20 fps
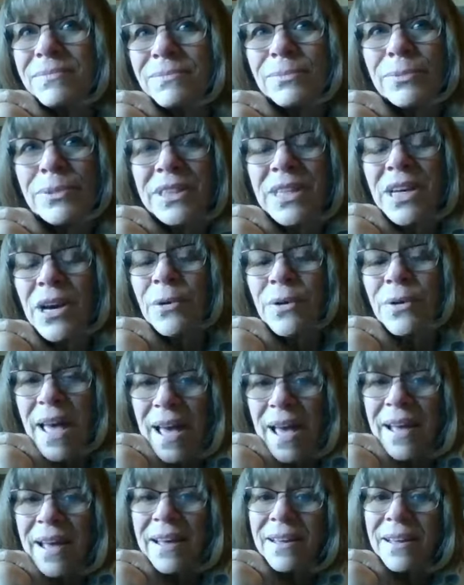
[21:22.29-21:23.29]
pretty
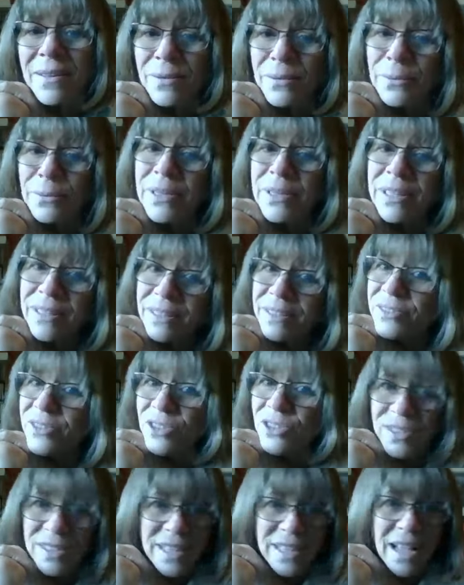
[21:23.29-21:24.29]
okay with
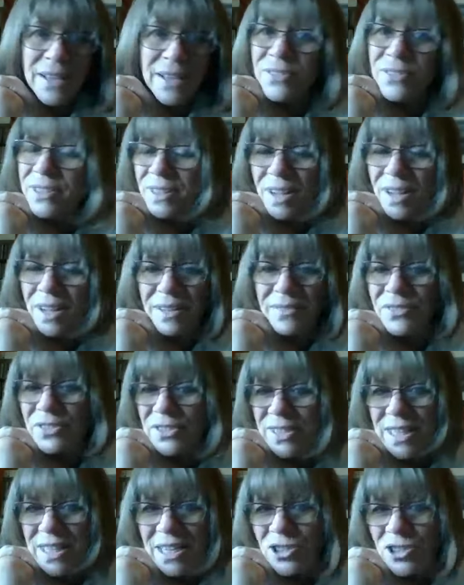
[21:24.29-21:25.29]
just having the
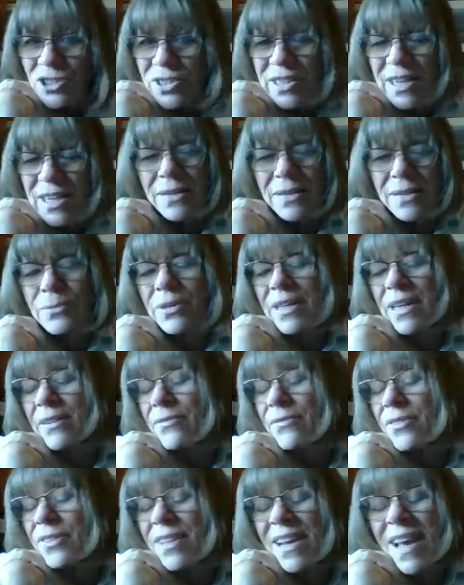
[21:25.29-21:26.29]
conversation, and
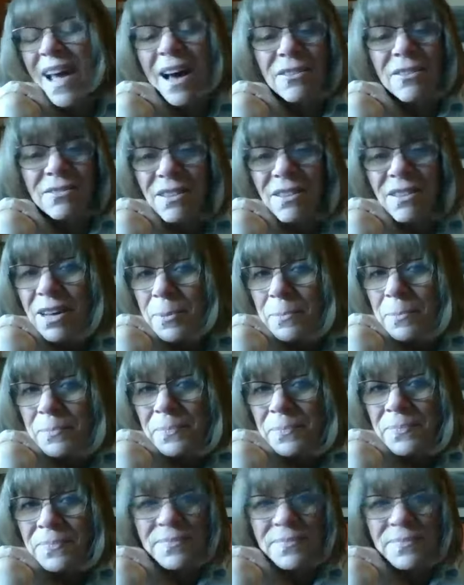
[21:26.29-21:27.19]
whatever the outcome,